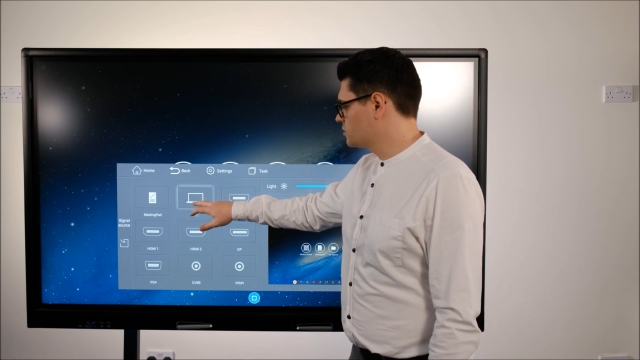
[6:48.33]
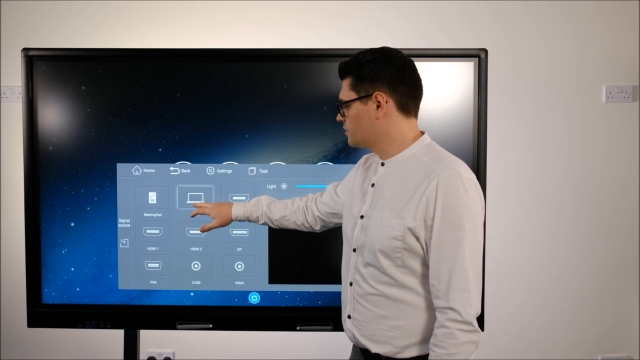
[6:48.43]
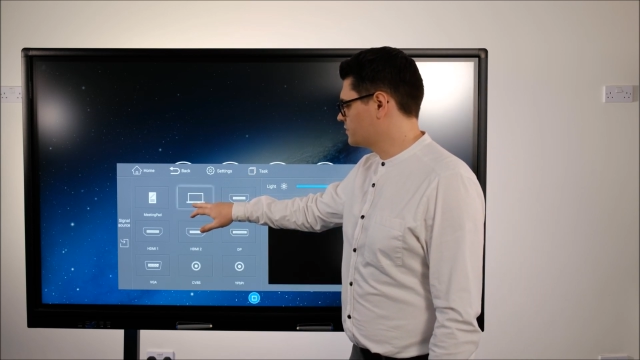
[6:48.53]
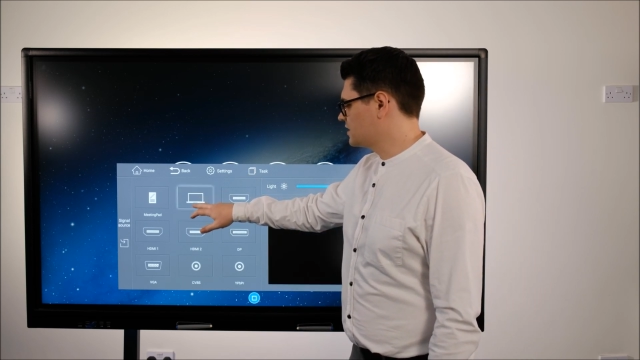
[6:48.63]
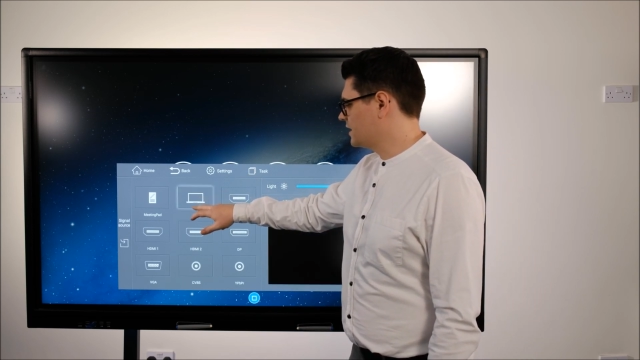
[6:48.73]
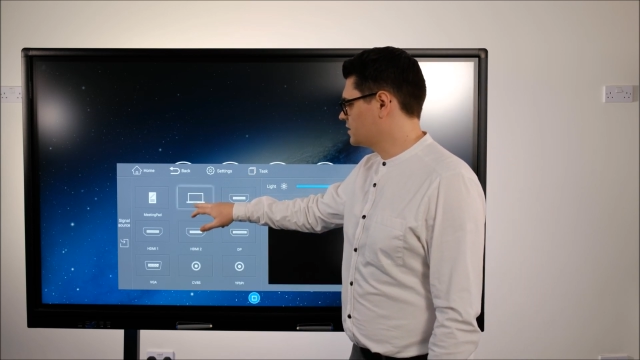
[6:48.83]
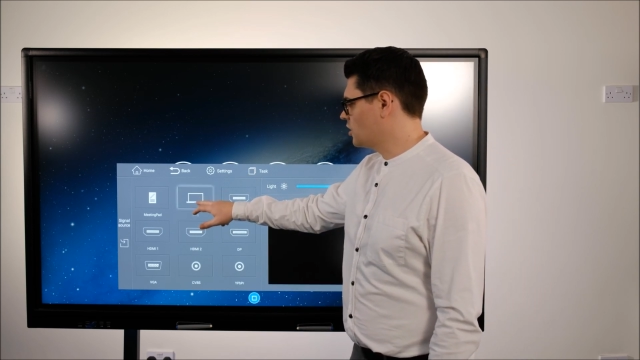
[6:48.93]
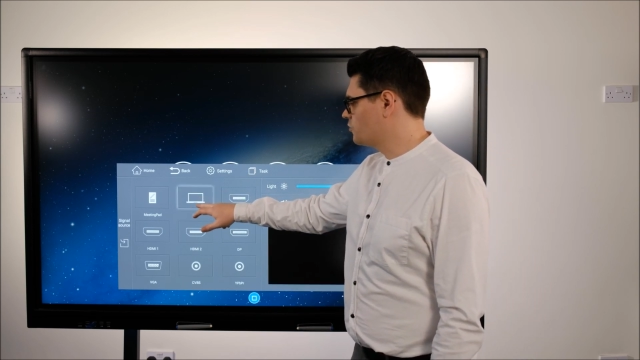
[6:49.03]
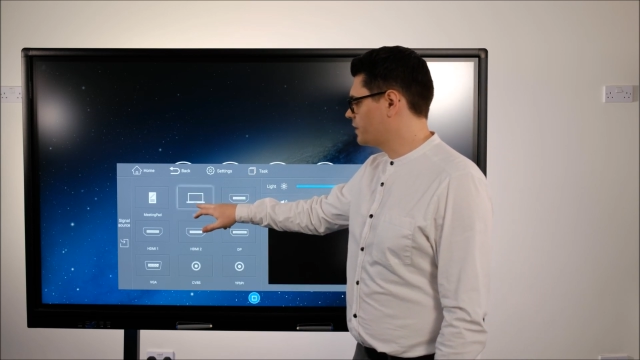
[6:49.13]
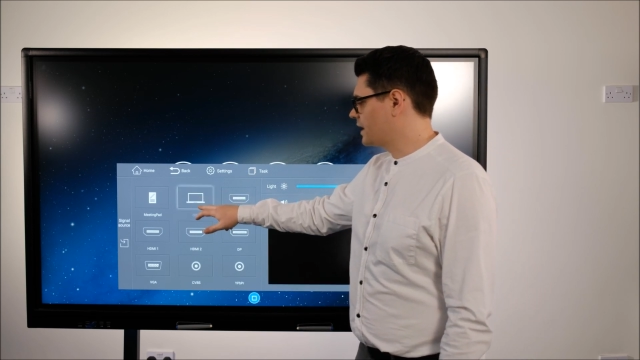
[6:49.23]
So if I
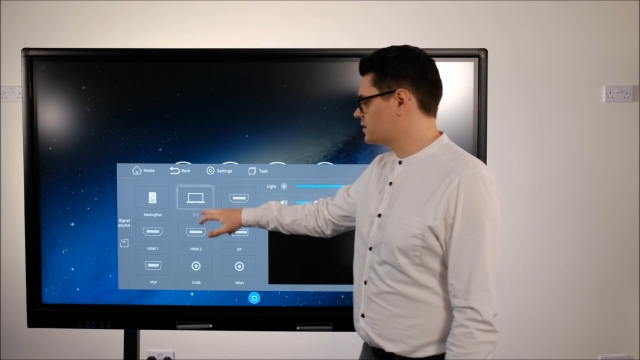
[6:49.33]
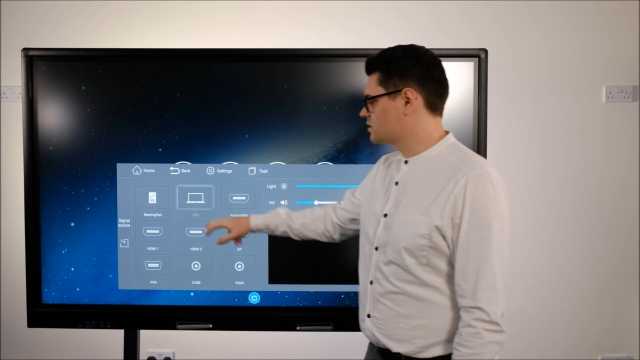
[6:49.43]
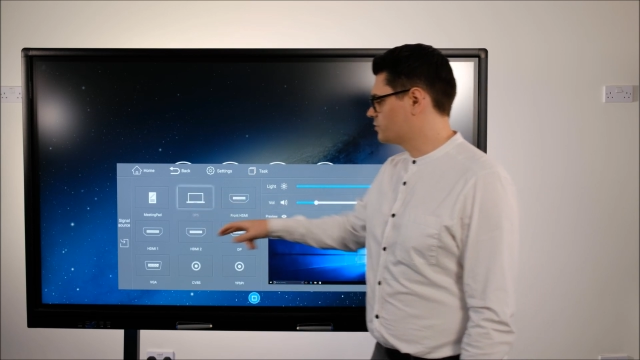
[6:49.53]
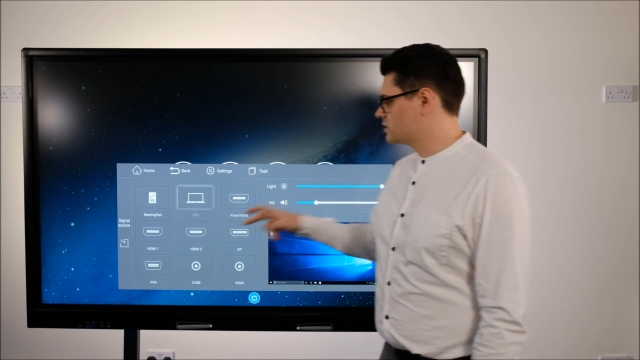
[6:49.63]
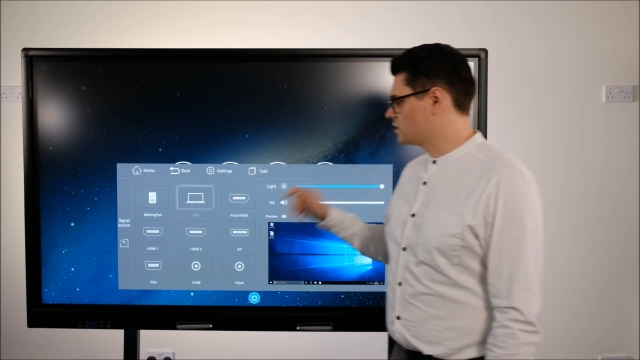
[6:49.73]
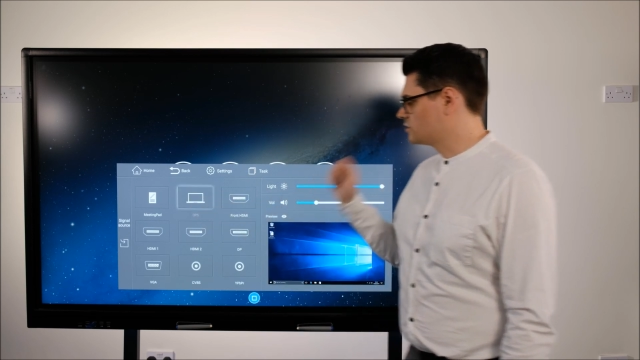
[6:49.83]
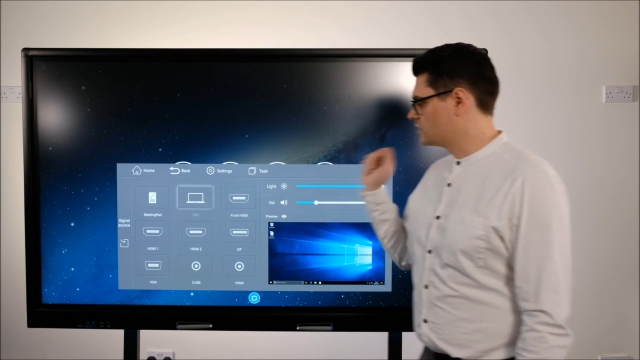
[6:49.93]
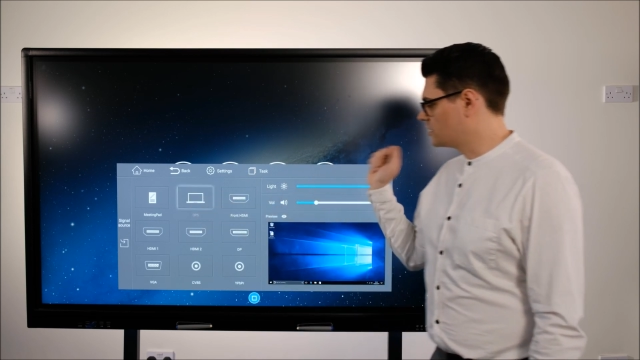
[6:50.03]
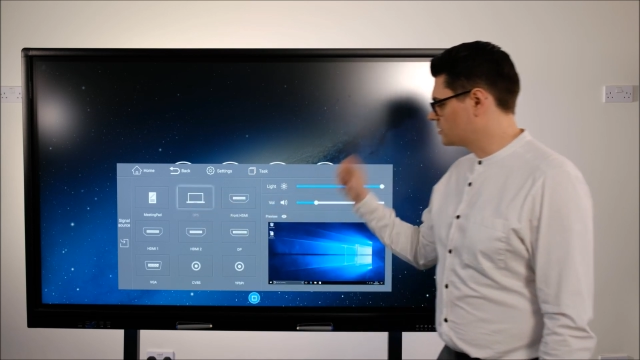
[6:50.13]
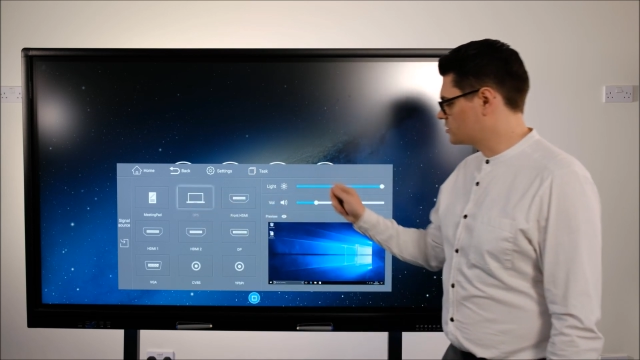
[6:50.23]
select OPS that we
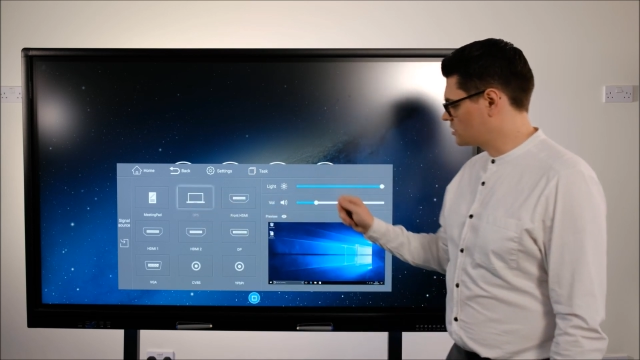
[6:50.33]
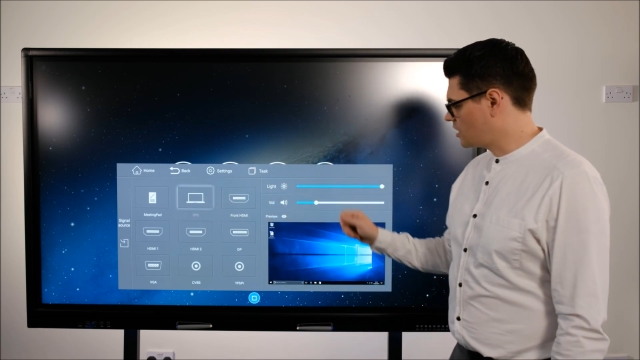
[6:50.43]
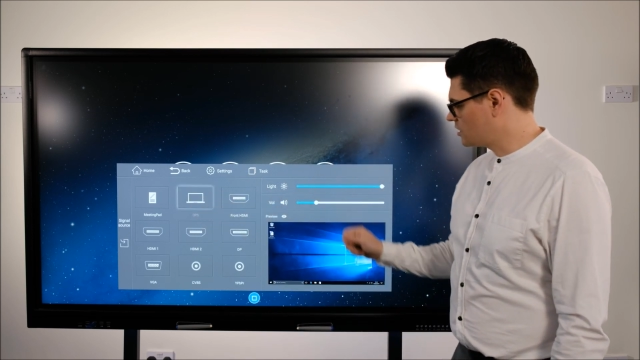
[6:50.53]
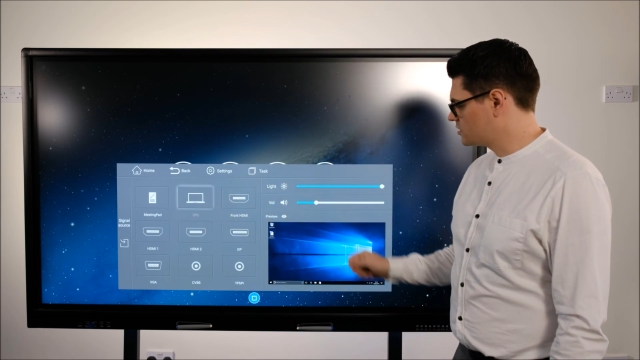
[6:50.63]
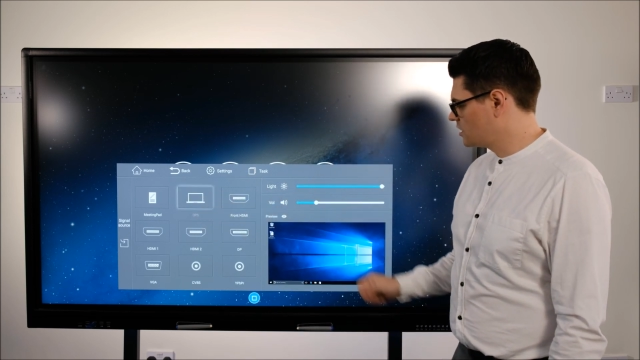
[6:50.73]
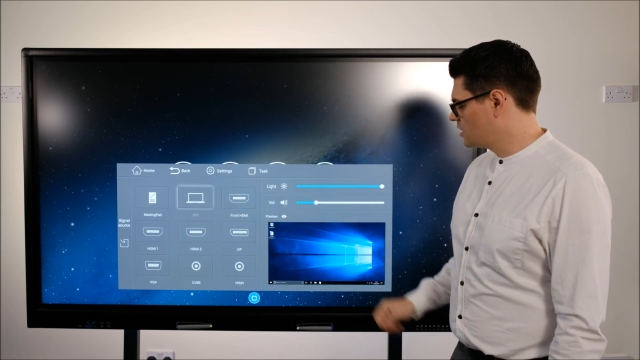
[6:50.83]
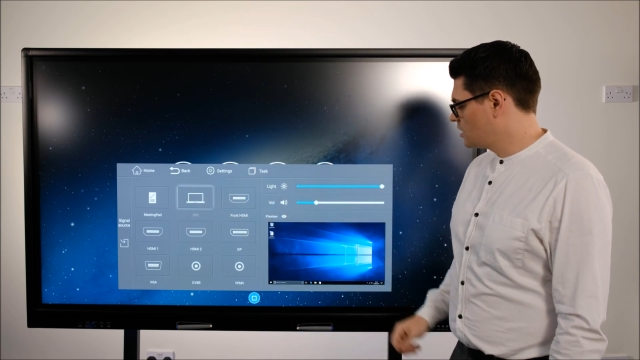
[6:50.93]
slotted in at the start,